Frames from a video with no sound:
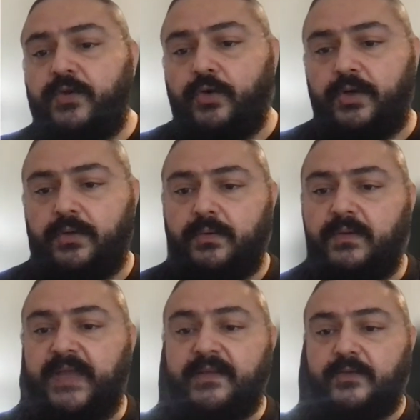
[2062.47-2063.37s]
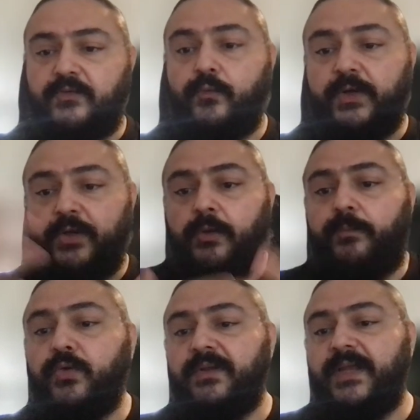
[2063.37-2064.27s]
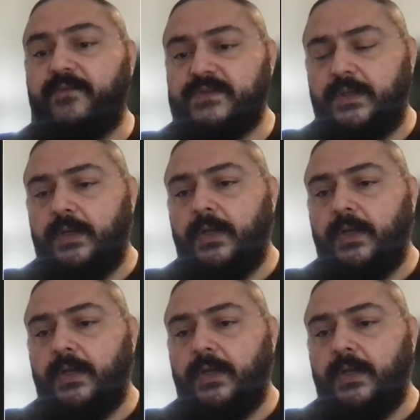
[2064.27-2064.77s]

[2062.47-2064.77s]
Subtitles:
your data to where your compute lives,